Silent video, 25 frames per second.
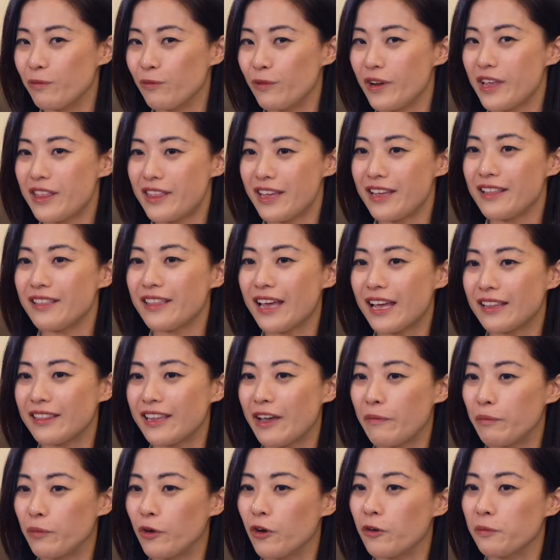We think
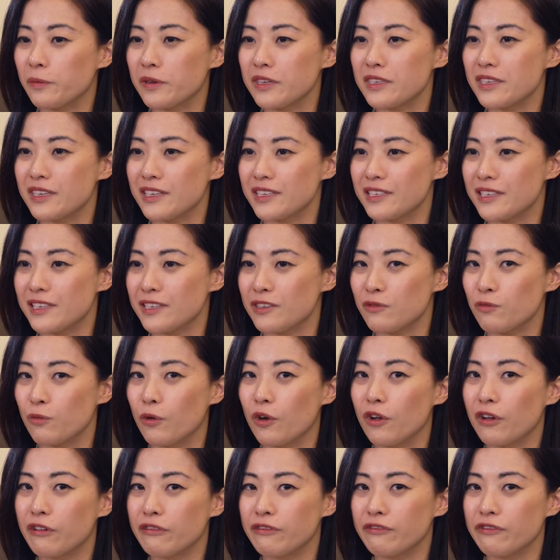that purpose is
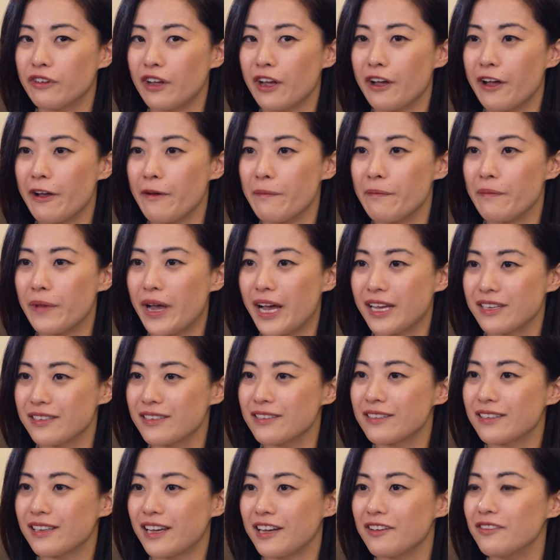worth
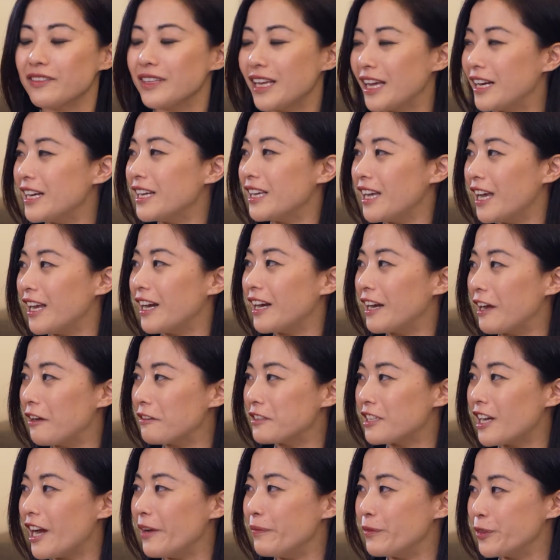us kind of dedicating our
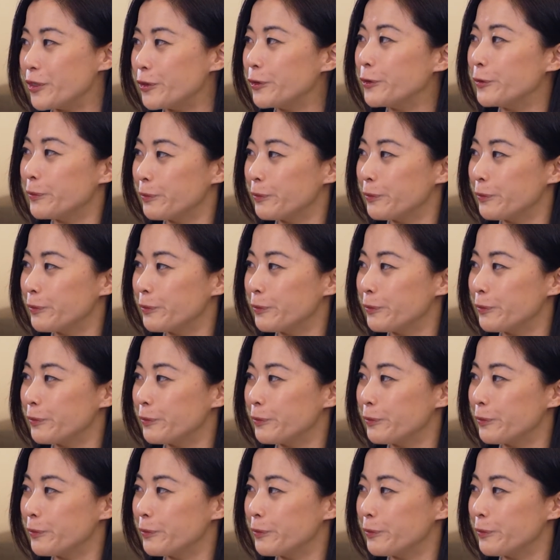time to.